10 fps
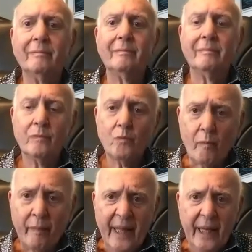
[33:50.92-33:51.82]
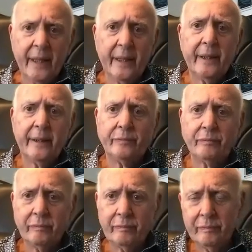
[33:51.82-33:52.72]

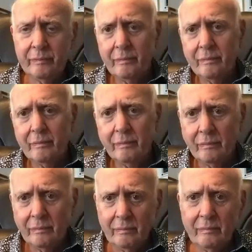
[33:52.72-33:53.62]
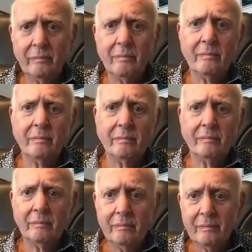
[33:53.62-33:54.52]

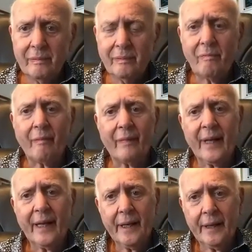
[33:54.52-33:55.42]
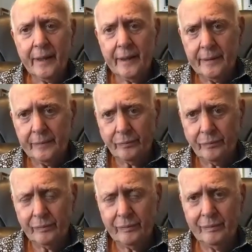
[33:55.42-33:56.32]

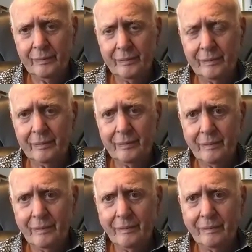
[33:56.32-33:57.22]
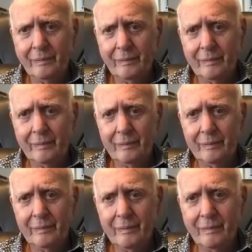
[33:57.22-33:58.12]

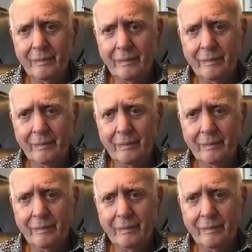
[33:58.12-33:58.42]
(not speaking)